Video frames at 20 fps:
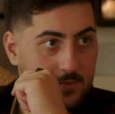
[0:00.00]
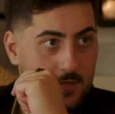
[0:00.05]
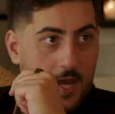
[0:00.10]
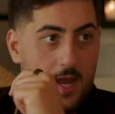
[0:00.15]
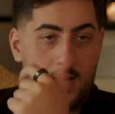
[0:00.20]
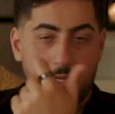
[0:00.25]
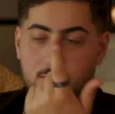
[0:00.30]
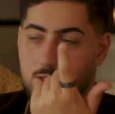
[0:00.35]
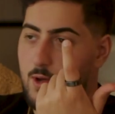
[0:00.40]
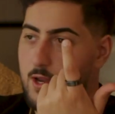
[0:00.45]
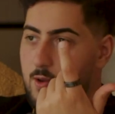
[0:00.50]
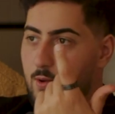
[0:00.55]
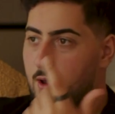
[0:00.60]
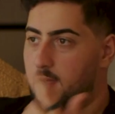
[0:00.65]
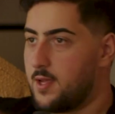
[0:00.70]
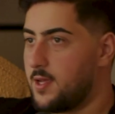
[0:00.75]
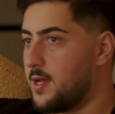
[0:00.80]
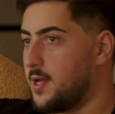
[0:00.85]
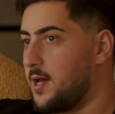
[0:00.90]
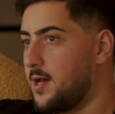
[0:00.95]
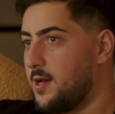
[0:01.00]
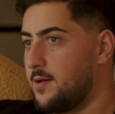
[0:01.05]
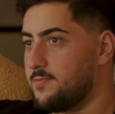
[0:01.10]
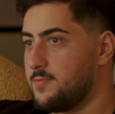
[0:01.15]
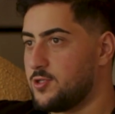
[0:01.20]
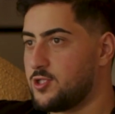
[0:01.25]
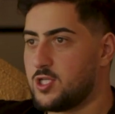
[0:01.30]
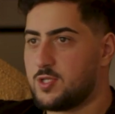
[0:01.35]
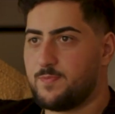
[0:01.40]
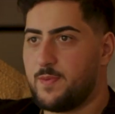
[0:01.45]
Yeah. So anyway,
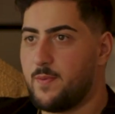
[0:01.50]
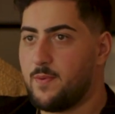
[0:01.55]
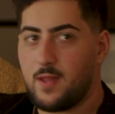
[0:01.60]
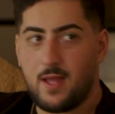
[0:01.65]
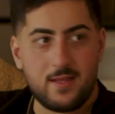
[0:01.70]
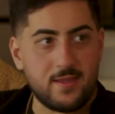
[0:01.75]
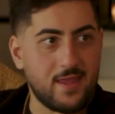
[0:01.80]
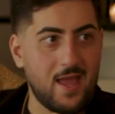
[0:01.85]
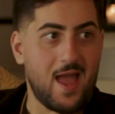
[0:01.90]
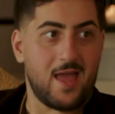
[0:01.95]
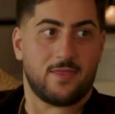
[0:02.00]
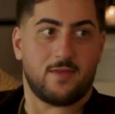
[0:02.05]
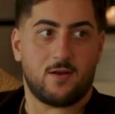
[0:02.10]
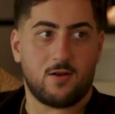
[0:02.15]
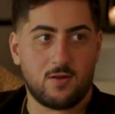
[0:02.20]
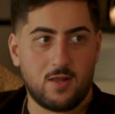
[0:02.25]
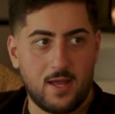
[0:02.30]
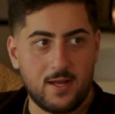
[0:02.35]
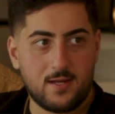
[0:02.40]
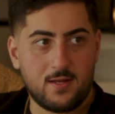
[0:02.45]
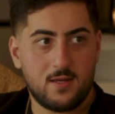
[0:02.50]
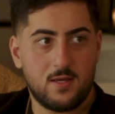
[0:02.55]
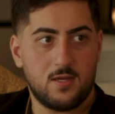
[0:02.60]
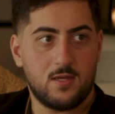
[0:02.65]
there's just people like that are like